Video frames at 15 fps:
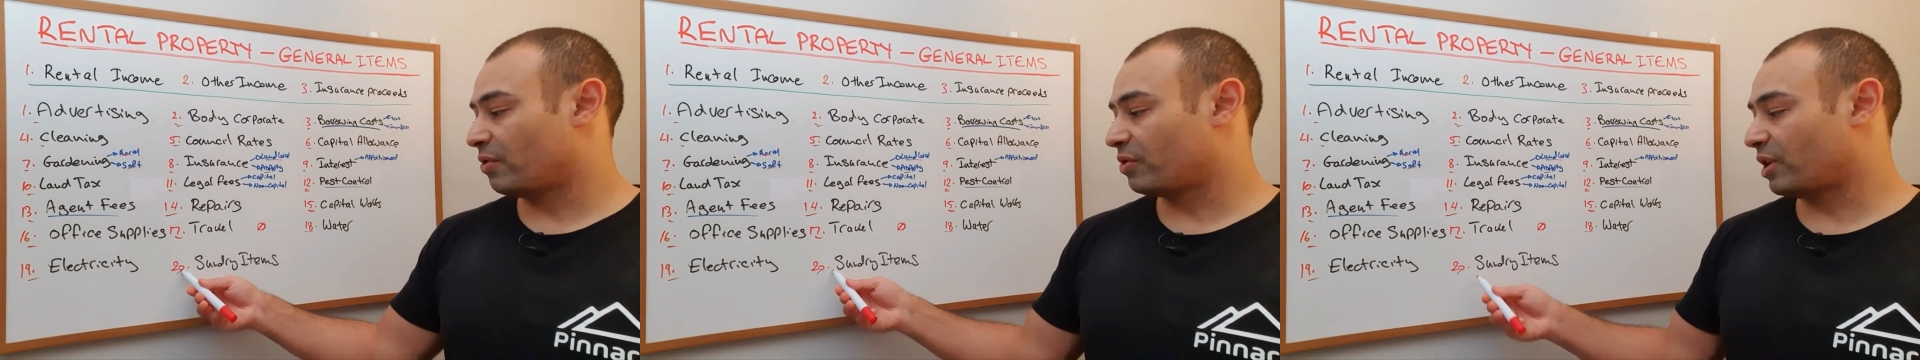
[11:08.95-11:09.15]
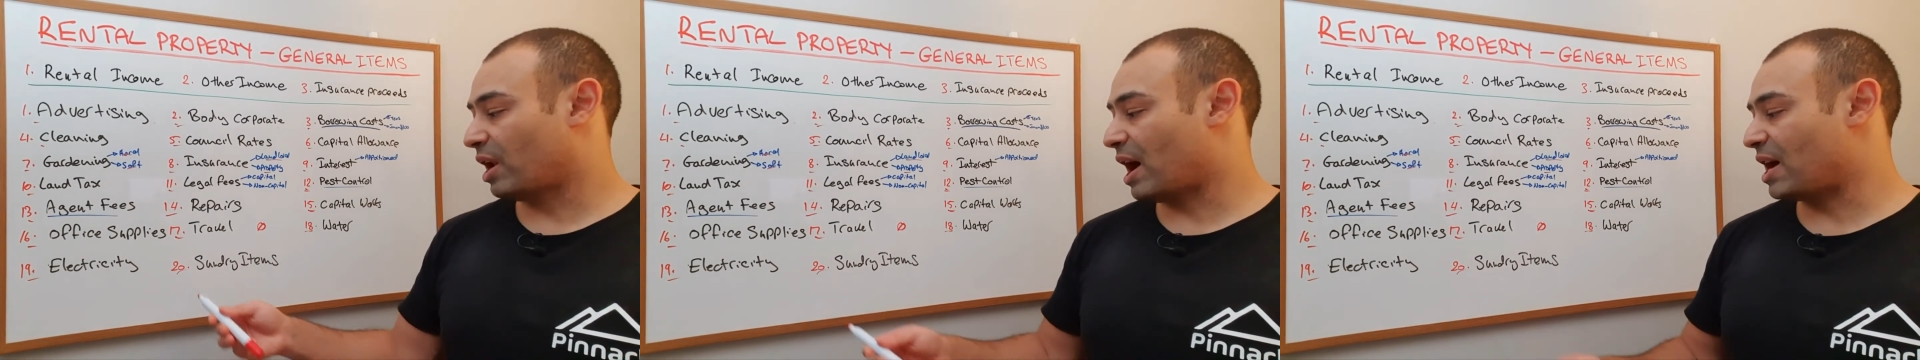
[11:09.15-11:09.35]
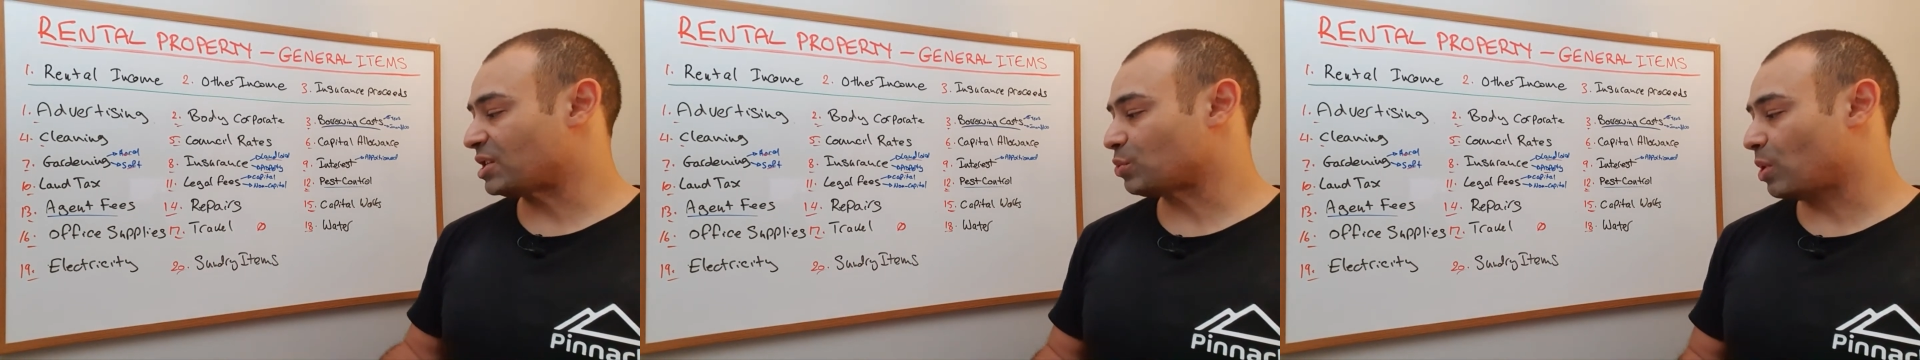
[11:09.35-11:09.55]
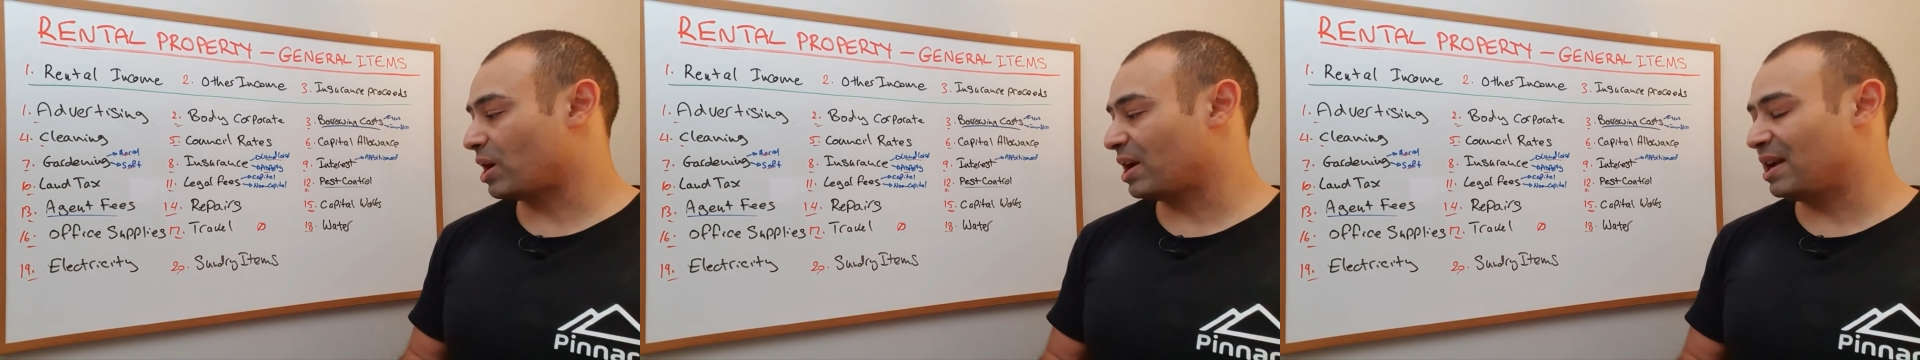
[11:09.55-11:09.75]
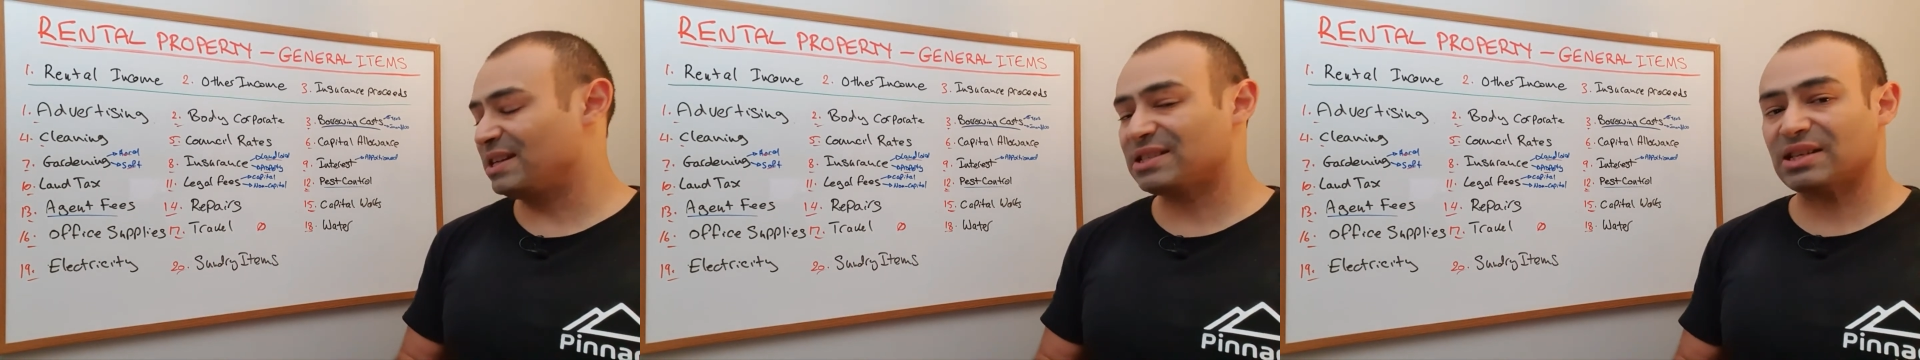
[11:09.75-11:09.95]
The last
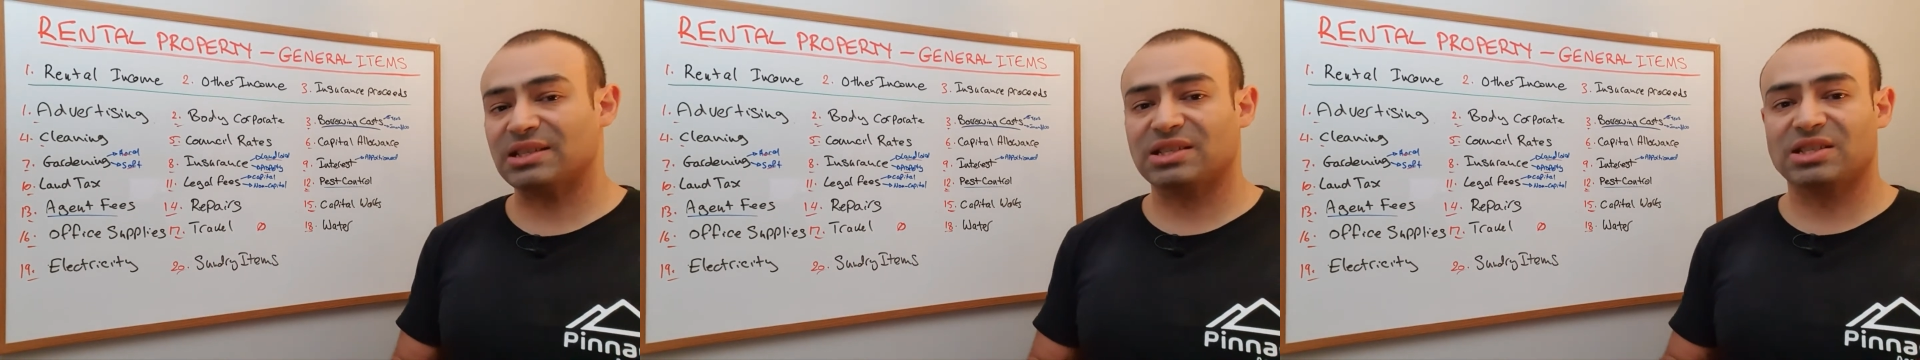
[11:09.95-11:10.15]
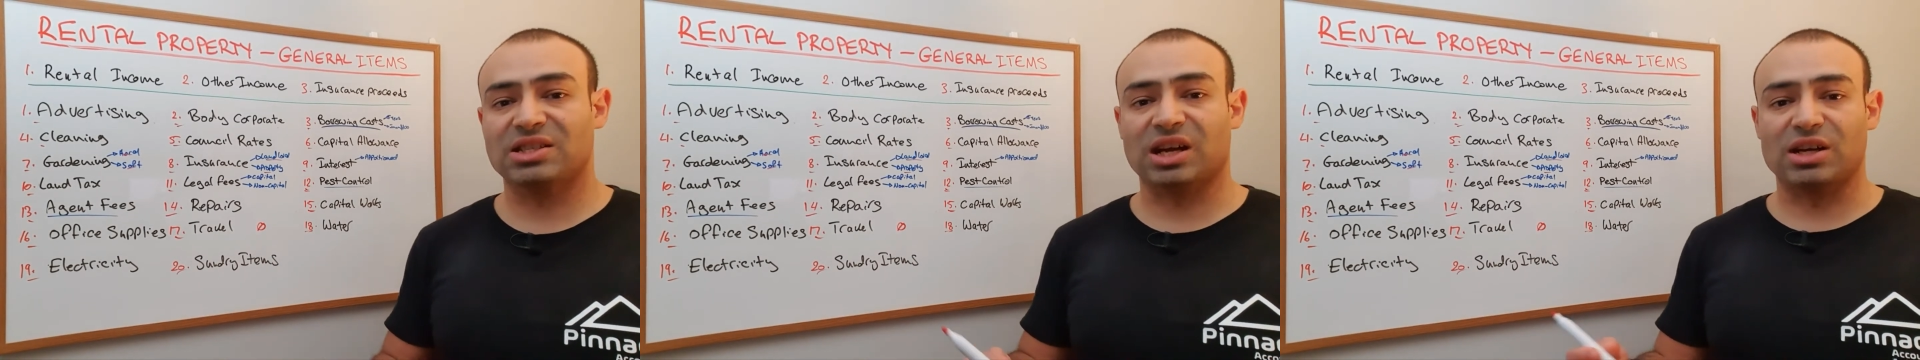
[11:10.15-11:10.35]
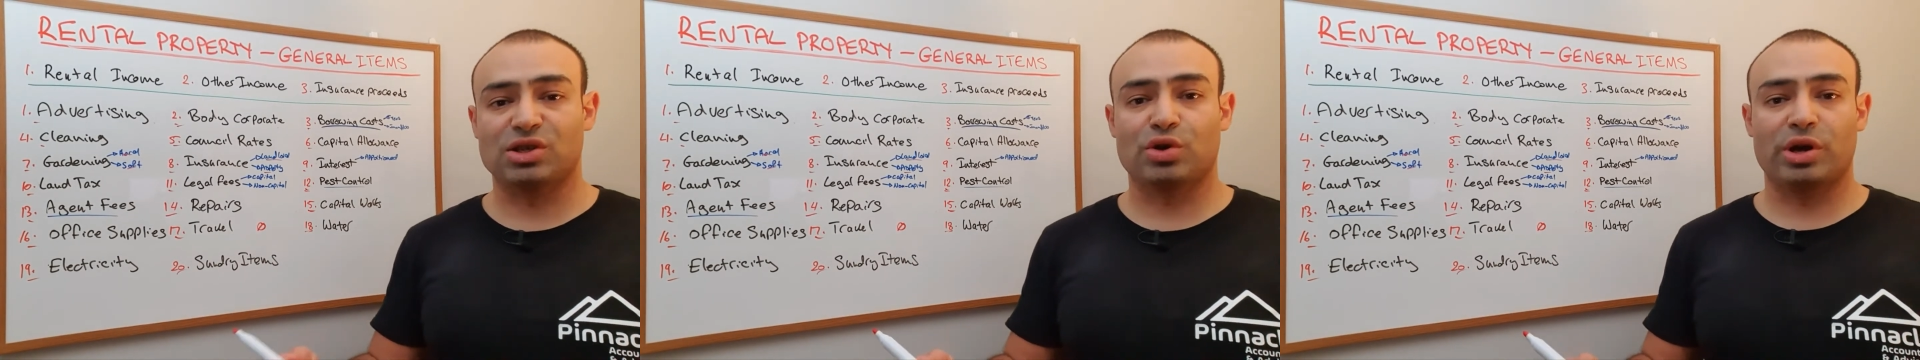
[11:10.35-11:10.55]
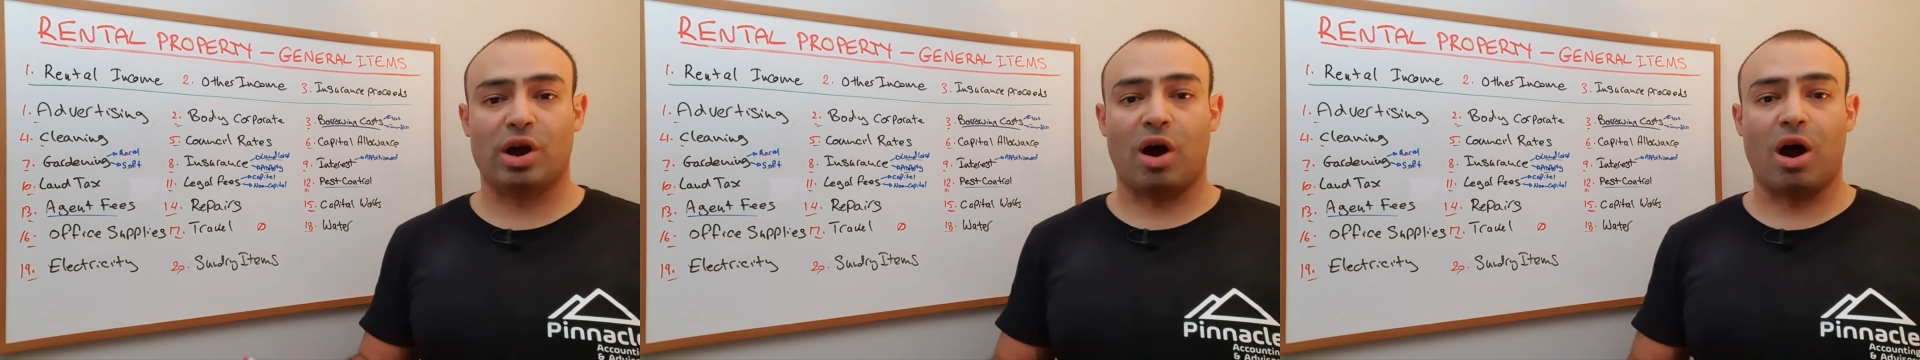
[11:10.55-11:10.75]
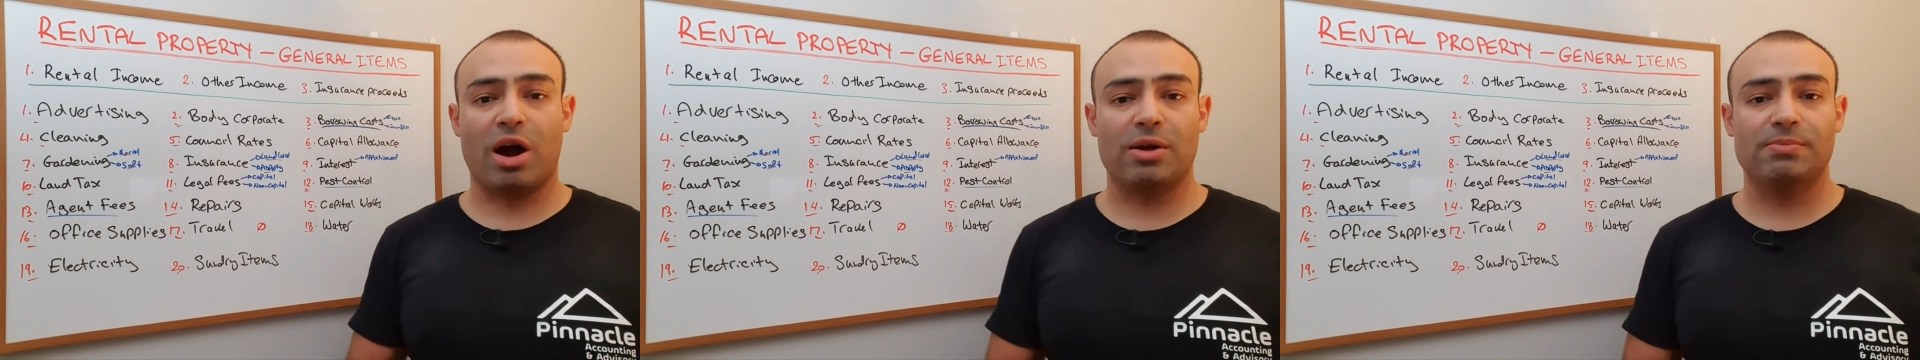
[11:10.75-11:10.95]
one is sundry
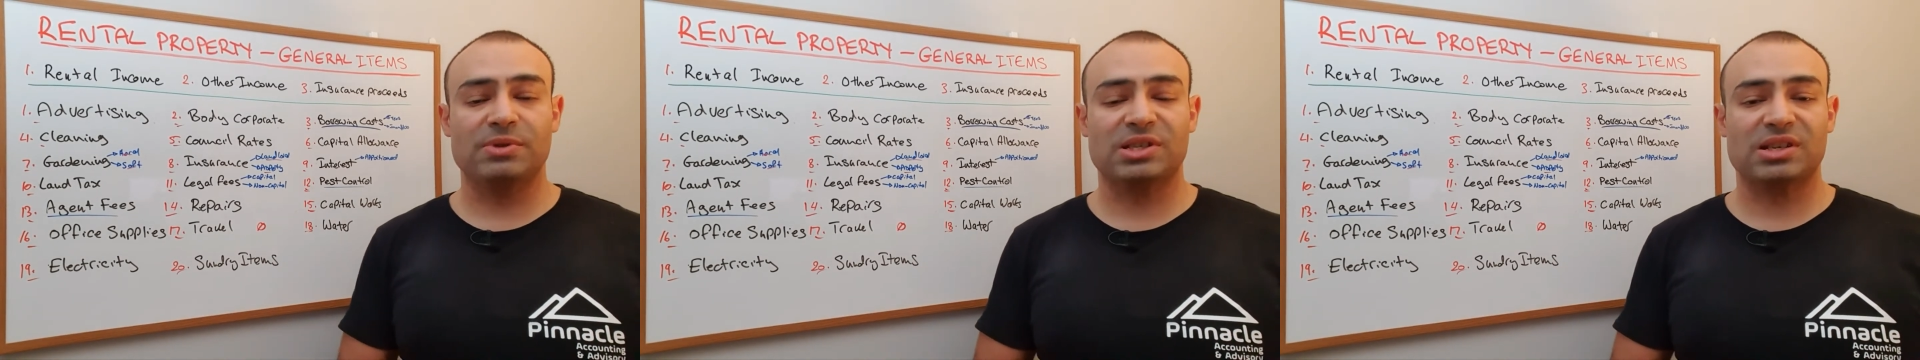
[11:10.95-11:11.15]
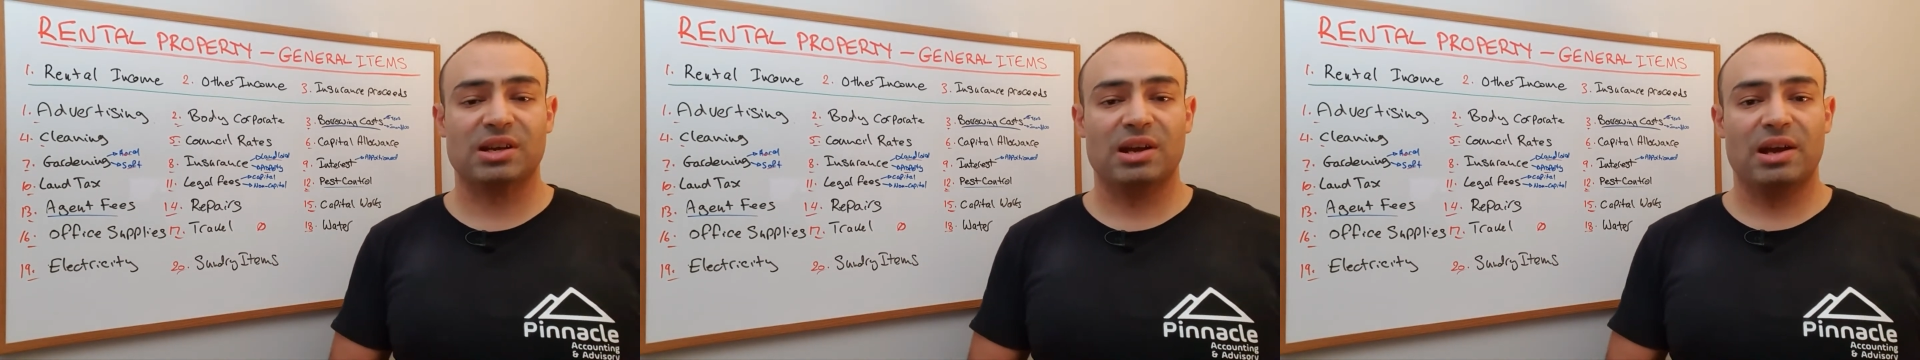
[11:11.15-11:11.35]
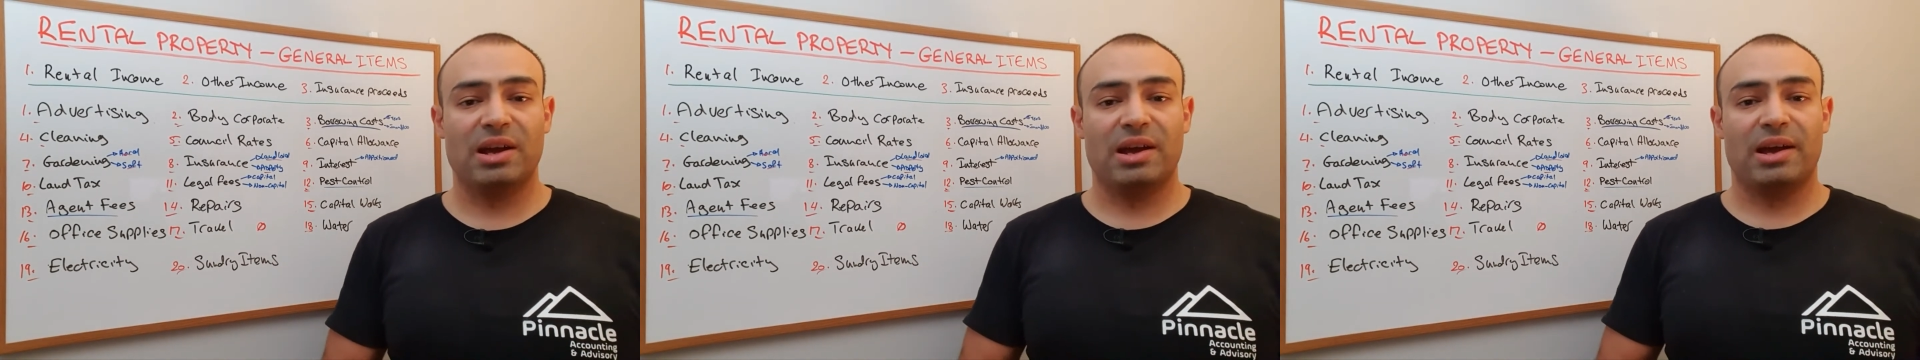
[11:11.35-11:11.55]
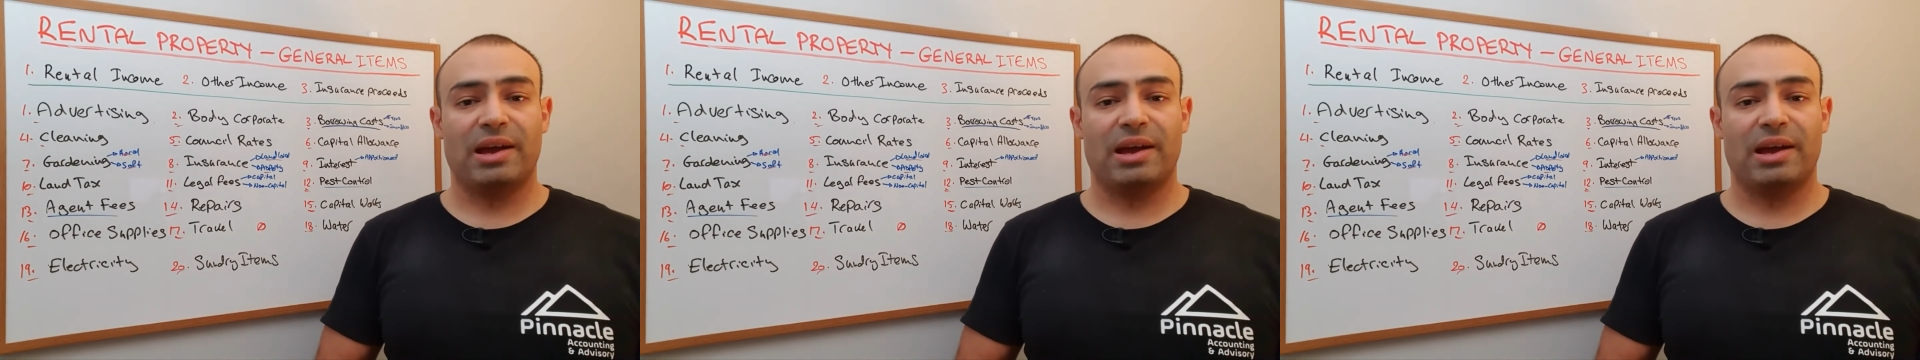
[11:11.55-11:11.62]
items,